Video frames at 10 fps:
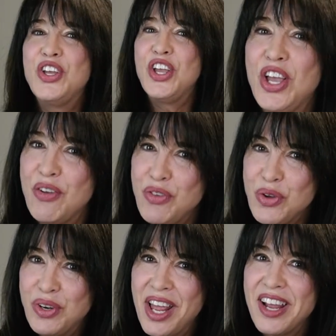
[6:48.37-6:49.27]
If
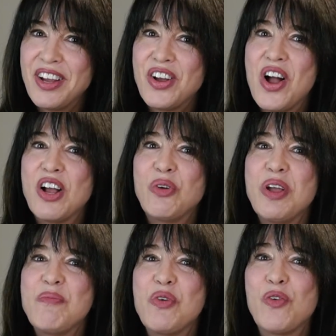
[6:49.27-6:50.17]
you'd like a
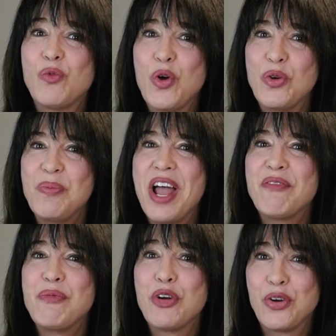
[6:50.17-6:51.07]
concrete
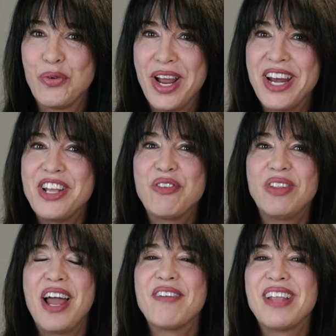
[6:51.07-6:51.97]
roadmap for creating your
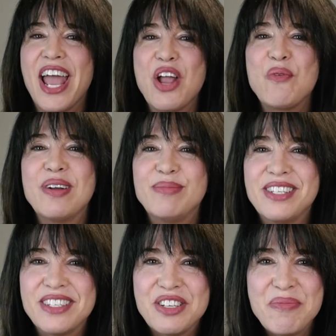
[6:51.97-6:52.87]
life, the AOM
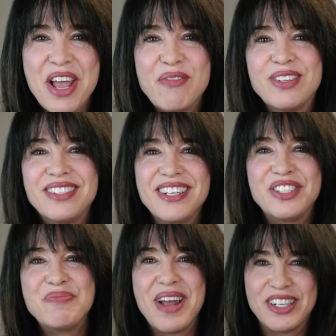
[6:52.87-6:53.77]
system,
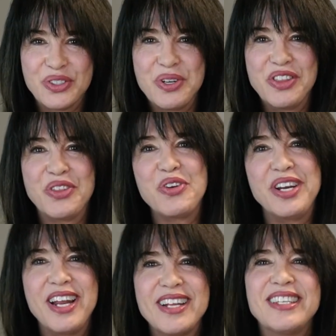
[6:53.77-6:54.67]
Manifestation Mastery in
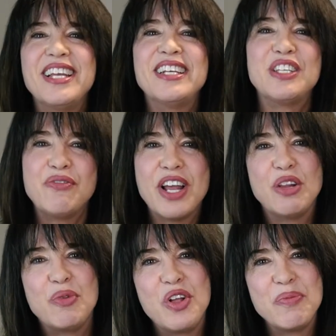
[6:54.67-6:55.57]
30 Days, is
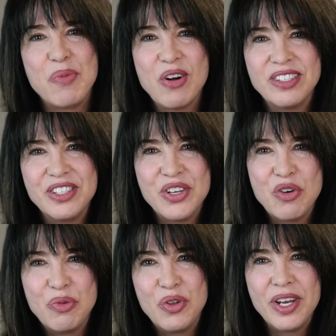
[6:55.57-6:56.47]
available on Barnes &
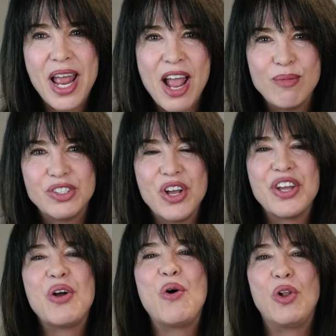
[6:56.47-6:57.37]
Noble and
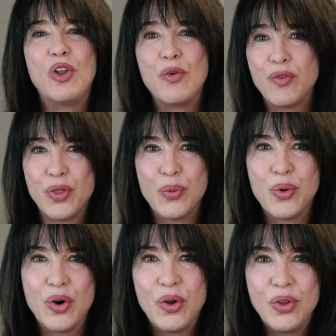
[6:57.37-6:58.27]
Amazon all over the
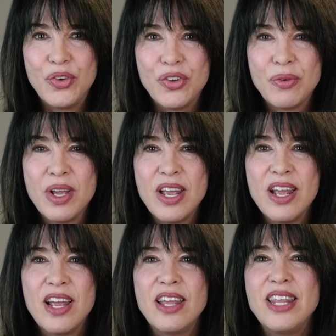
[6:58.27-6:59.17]
world.
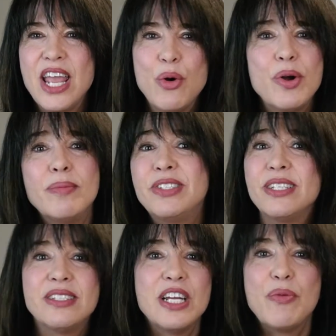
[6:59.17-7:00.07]
The AOM
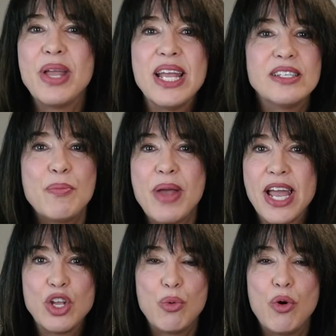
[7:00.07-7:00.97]
system is a
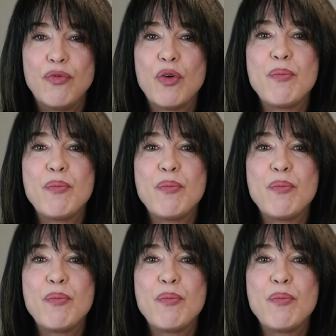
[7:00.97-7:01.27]
manual for